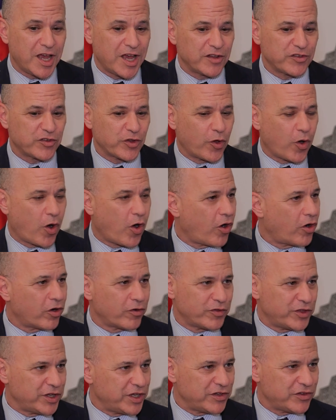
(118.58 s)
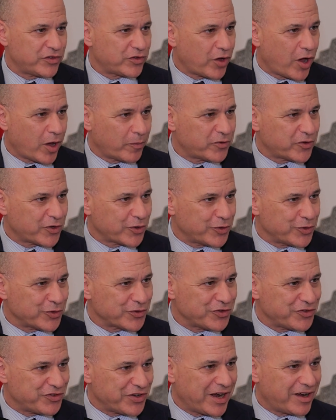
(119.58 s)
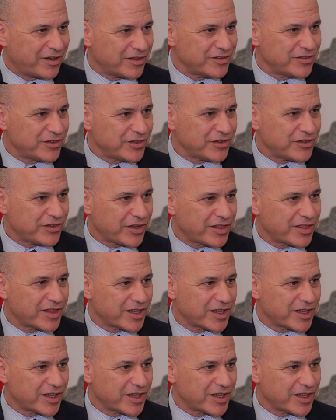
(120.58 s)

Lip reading: And so all of these obstacles and challenges, I